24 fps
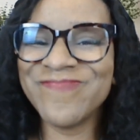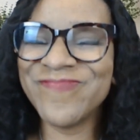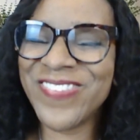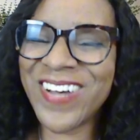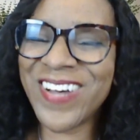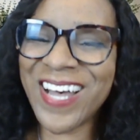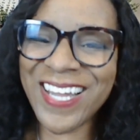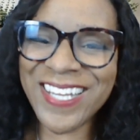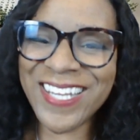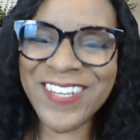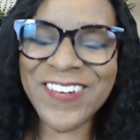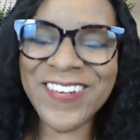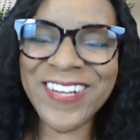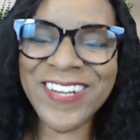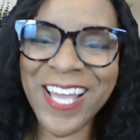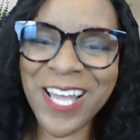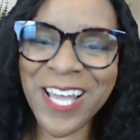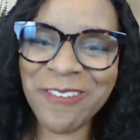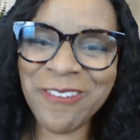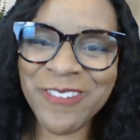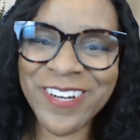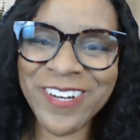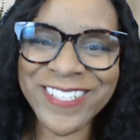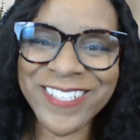find your
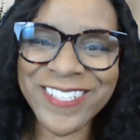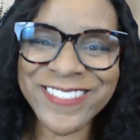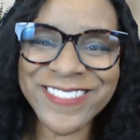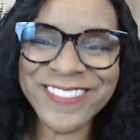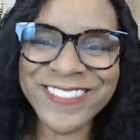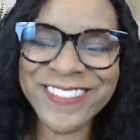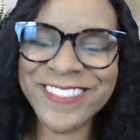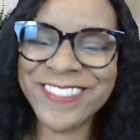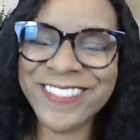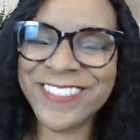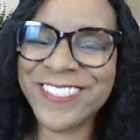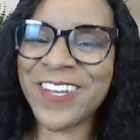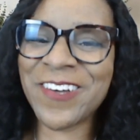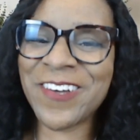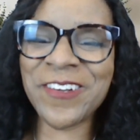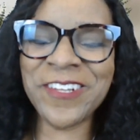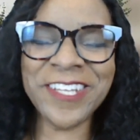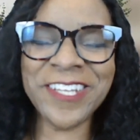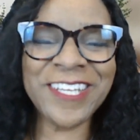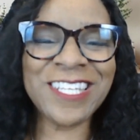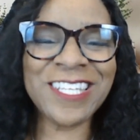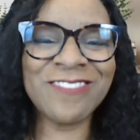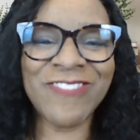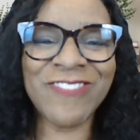networks. Go to
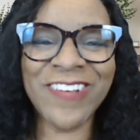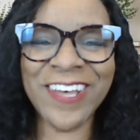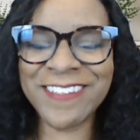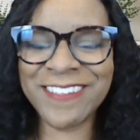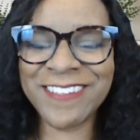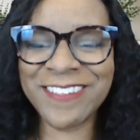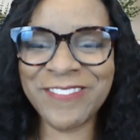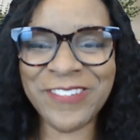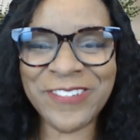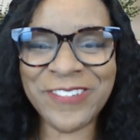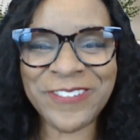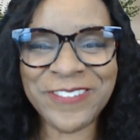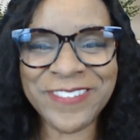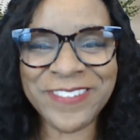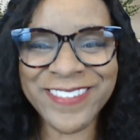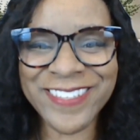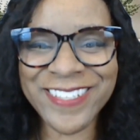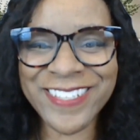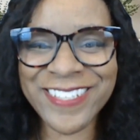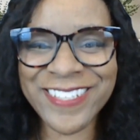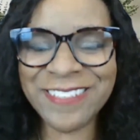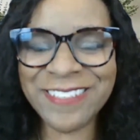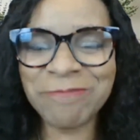these festivals.